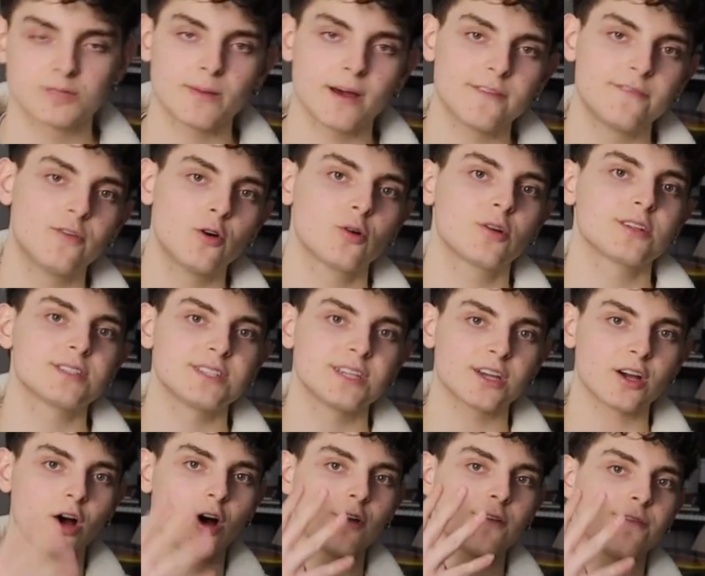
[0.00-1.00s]
by
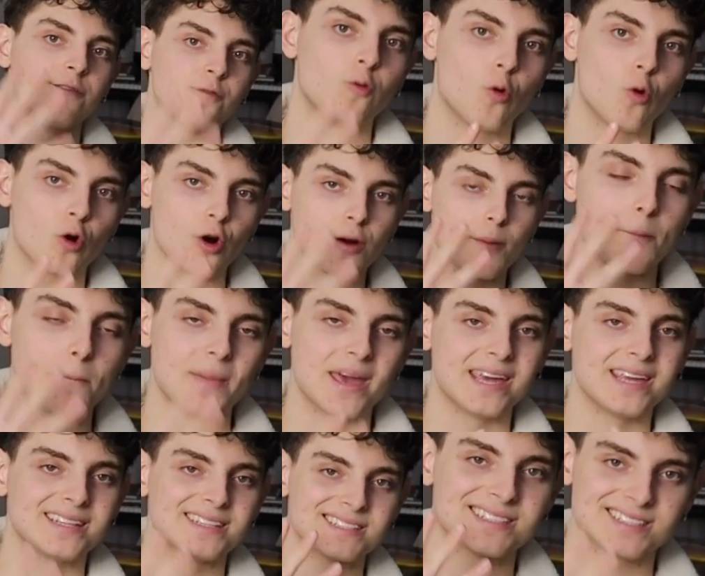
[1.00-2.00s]
focusing on 4
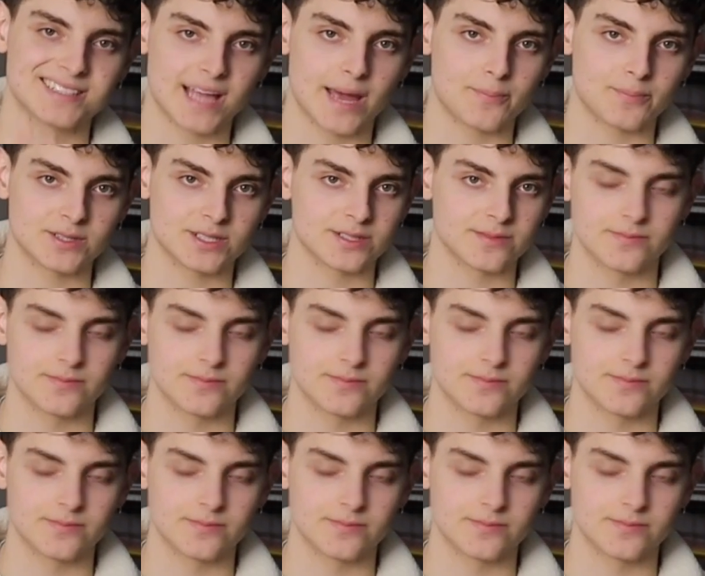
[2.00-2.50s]
main steps.